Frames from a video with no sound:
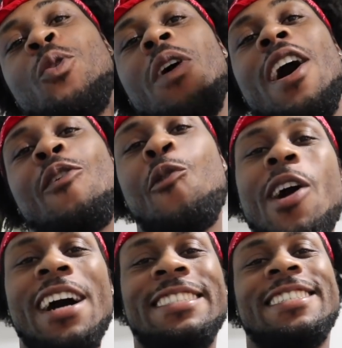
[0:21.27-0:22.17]
well, go
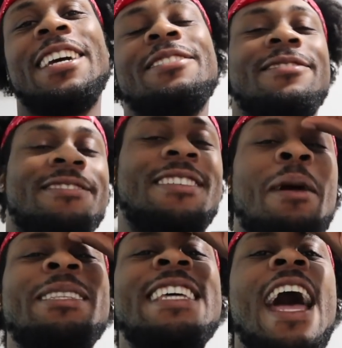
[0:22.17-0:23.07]
on, like,
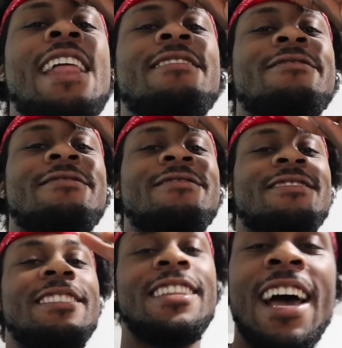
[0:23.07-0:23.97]
I'm a tan.
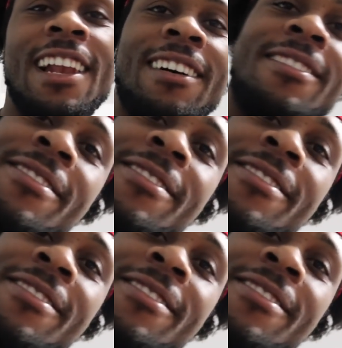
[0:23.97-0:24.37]
Nyla,